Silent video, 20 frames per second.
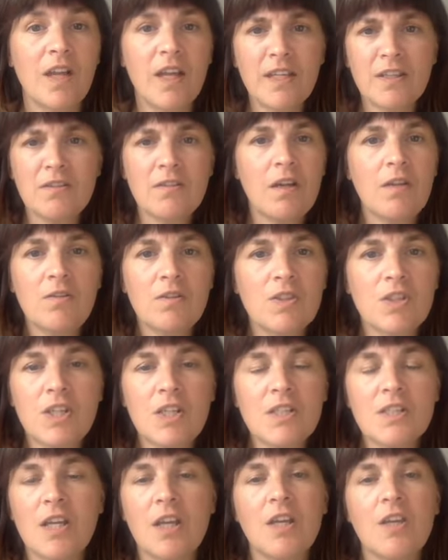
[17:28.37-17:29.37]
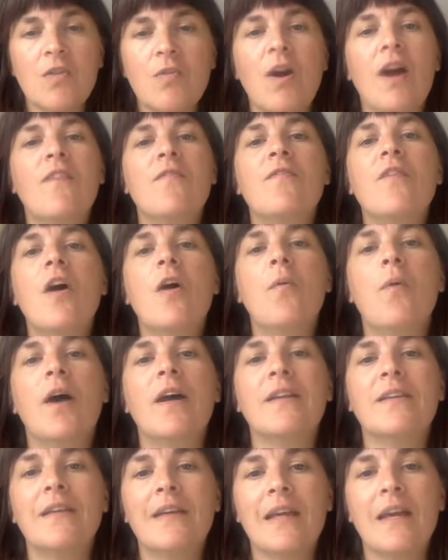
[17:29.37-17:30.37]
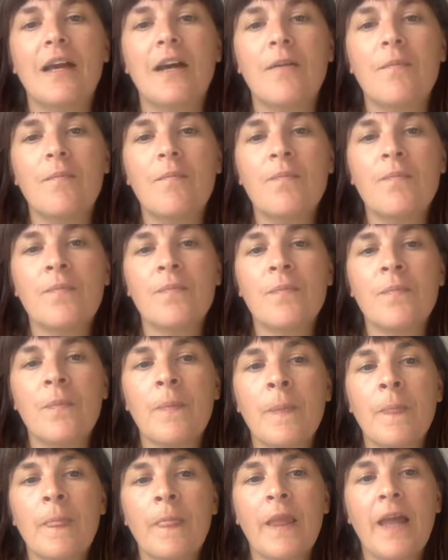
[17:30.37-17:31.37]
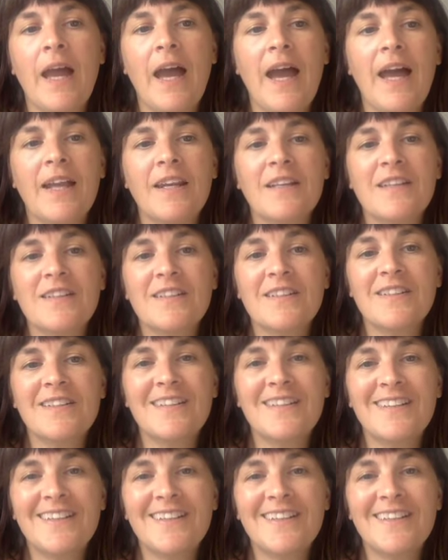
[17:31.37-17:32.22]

Like, don't judge it. You have no idea. And